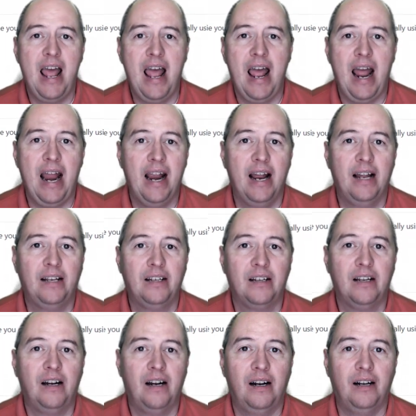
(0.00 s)

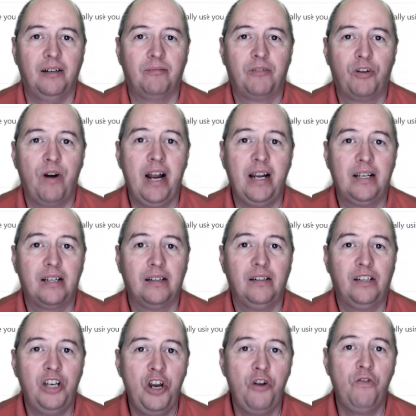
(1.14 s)
and create
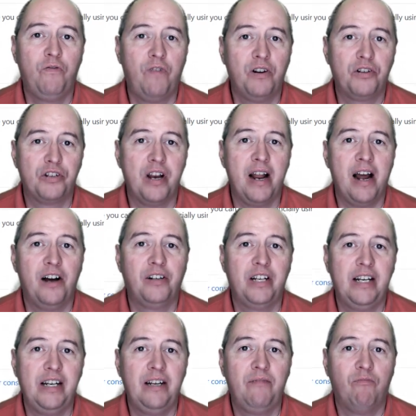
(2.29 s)
new
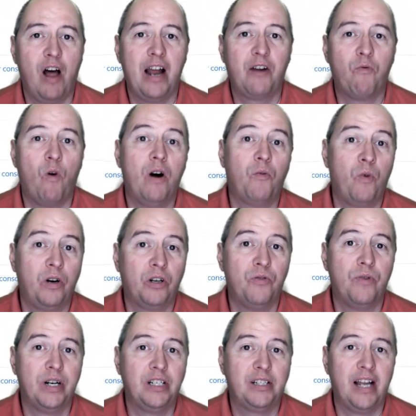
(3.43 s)
functionality like what we're
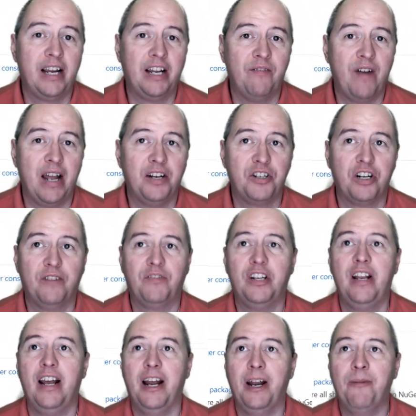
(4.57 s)
going to take advantage of
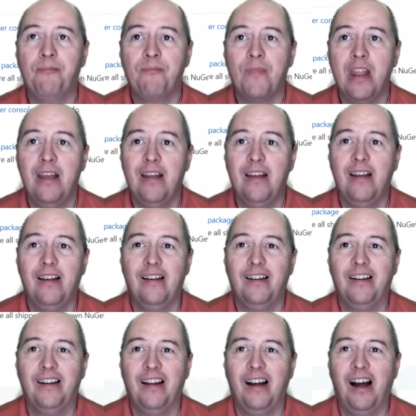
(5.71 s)
today.
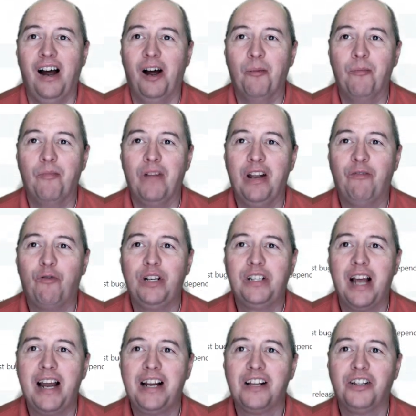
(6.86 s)
If we
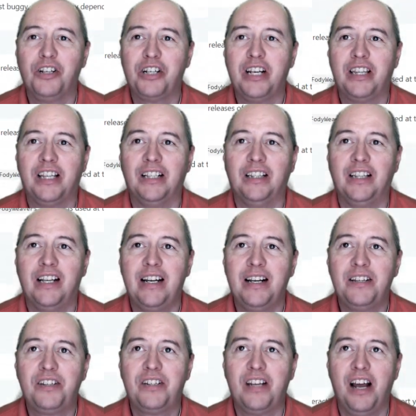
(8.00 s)
take a look at the
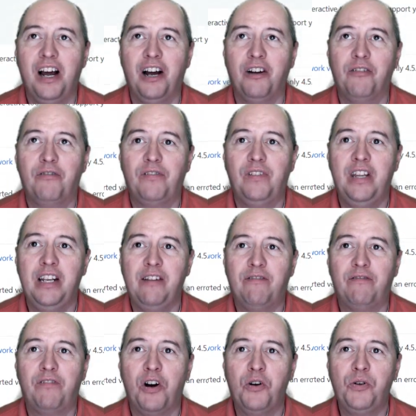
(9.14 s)
list of the
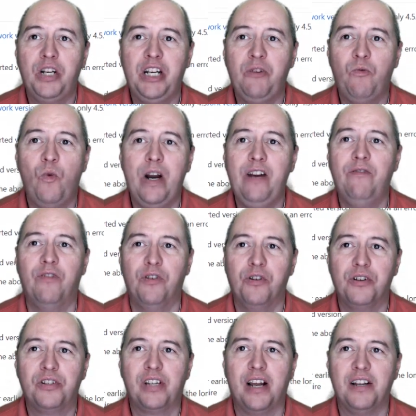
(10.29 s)
Fody
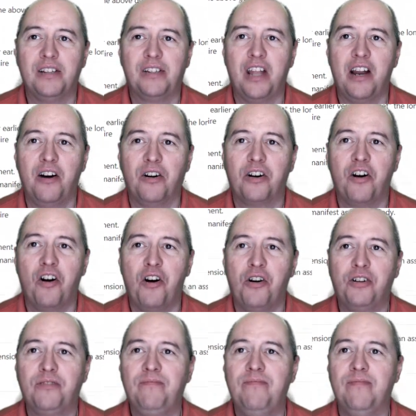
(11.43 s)
weavers, as they are
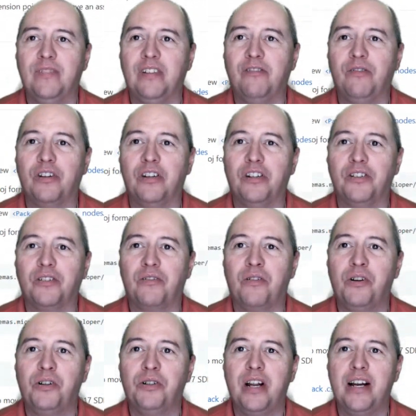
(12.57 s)
called, we're going to
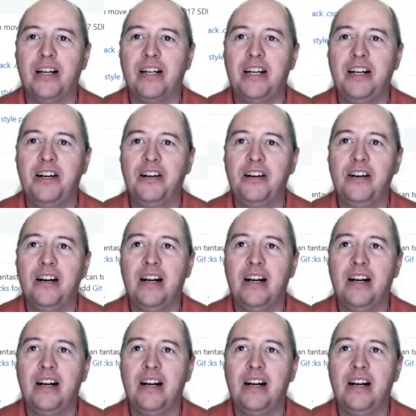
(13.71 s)
scroll down here.